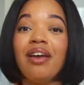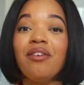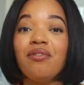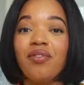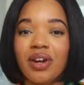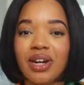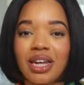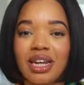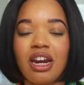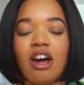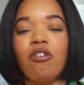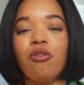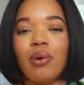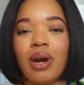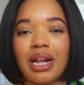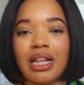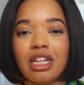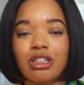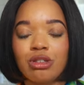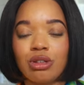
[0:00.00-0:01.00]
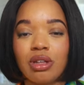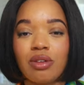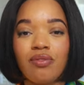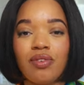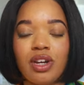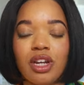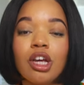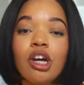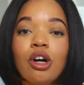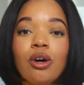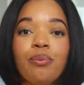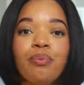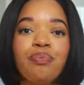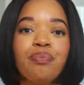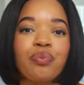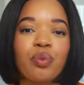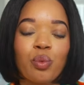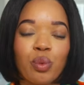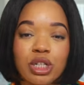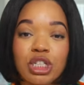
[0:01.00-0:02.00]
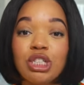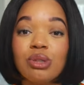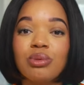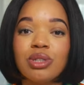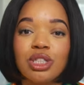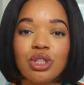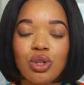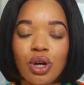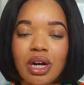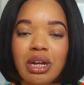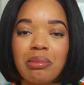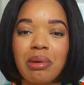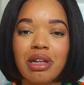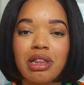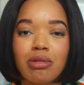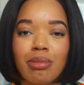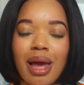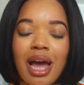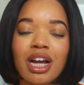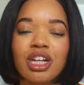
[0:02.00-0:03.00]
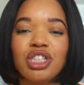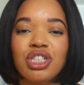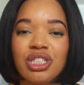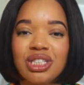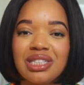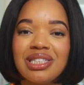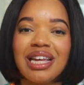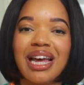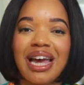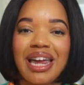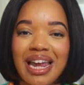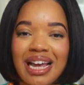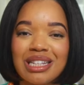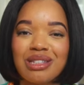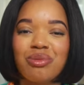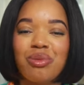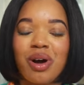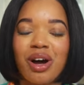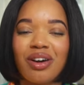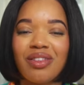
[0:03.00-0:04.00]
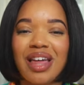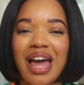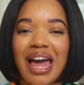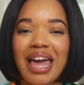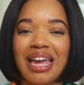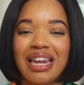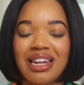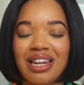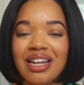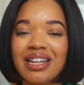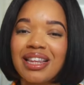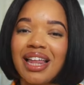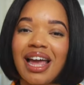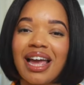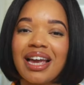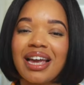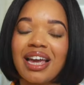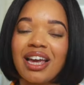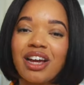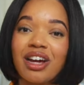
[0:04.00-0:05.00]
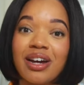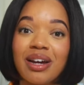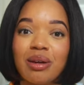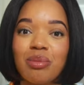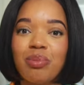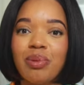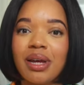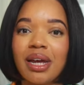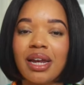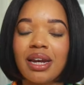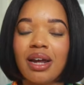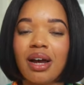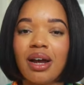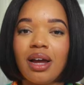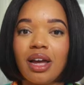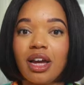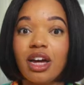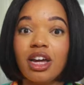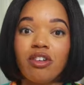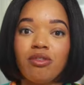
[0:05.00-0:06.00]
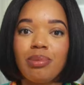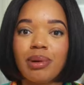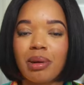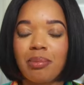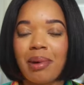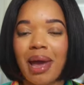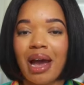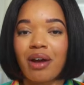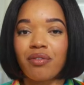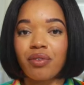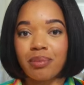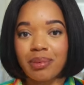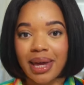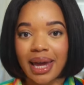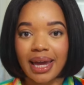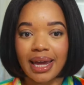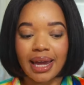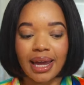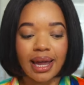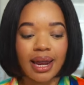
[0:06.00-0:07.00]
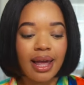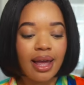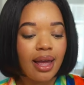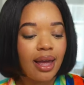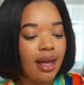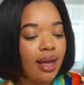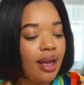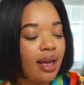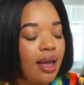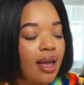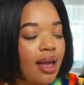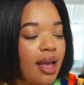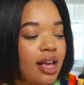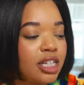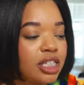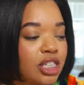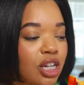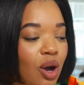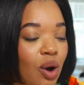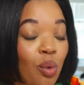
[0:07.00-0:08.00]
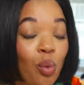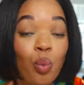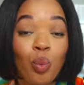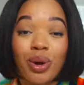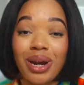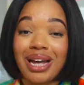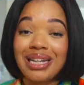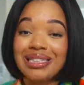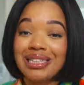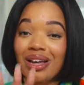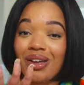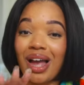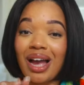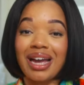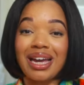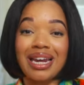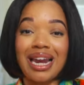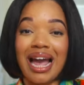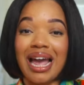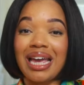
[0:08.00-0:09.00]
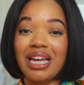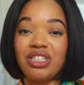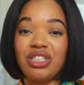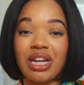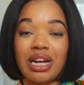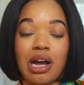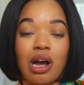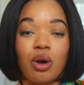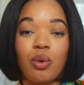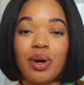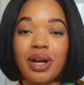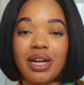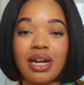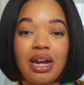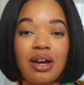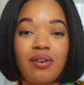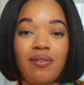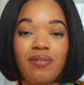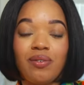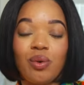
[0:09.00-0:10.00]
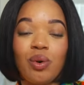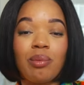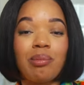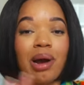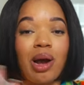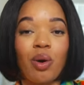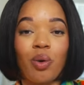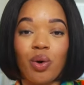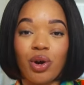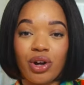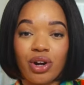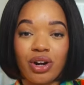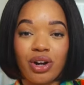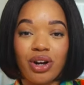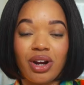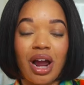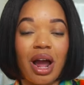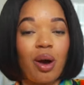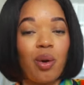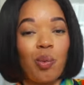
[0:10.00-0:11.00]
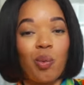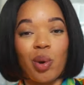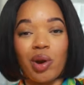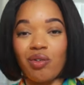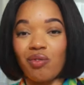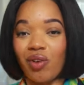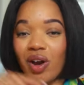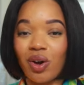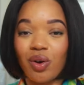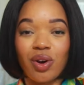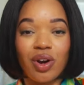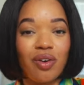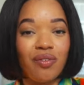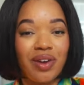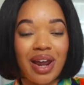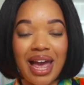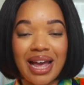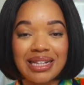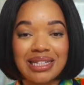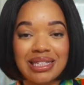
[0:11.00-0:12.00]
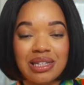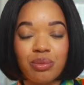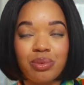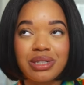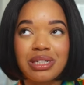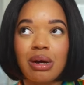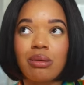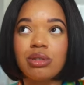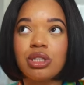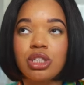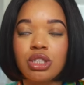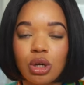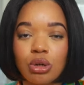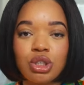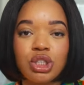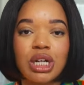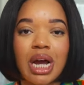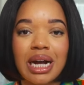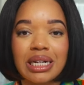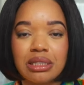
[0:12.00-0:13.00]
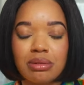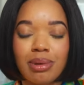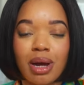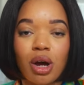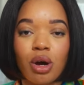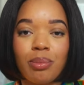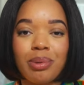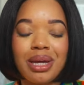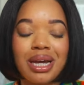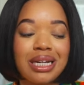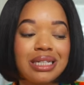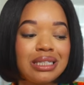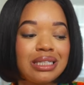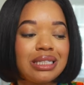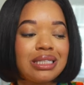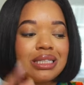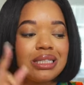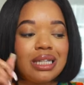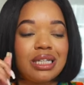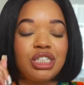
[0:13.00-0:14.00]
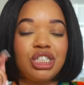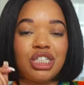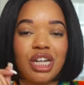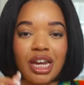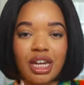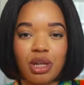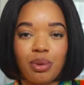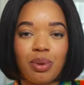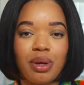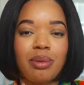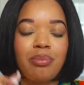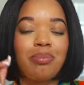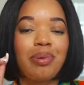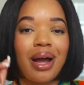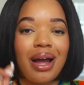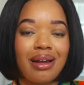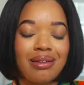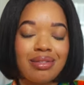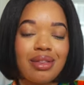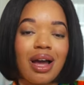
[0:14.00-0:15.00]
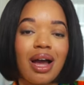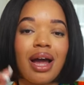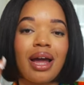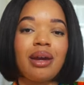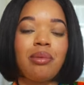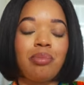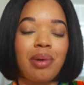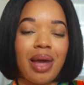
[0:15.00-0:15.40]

Funny enough, when I clicked on the video, when she was talking about the bag, she said as well that it looked like it could have been a bag from Kate. So when I tell you I could not hit checkout quick enough on my order, I went right on over to Etsy, which I was so shocked about because this is a genuine python